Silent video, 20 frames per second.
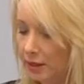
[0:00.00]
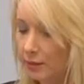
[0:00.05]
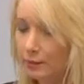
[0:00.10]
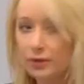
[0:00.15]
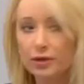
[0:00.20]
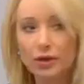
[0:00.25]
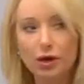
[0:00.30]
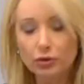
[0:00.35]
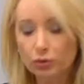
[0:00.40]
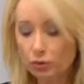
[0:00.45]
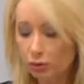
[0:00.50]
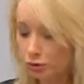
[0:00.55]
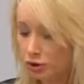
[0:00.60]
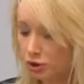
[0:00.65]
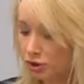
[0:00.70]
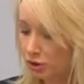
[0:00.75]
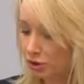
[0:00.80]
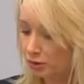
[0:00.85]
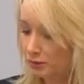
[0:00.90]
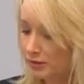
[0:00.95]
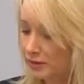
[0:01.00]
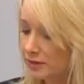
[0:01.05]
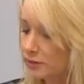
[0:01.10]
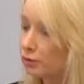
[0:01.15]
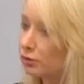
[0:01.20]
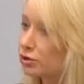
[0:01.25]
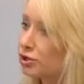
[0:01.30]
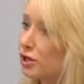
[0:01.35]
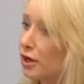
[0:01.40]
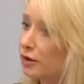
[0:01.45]
But not all tumours
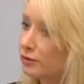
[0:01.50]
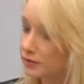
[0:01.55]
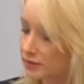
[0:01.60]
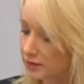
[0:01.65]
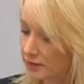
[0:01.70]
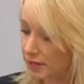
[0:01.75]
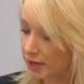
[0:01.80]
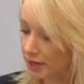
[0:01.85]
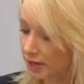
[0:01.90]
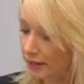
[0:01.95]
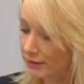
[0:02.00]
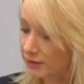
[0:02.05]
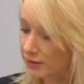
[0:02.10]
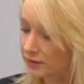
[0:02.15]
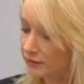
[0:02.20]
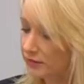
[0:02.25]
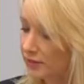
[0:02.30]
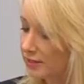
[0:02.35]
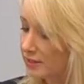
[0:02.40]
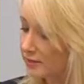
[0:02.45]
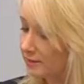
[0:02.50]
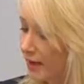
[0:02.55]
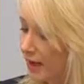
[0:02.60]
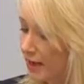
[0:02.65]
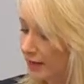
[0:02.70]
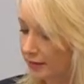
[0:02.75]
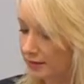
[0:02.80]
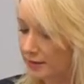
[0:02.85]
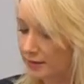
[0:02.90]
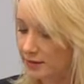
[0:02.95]
will show signs of these
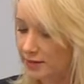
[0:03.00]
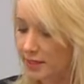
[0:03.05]
markers,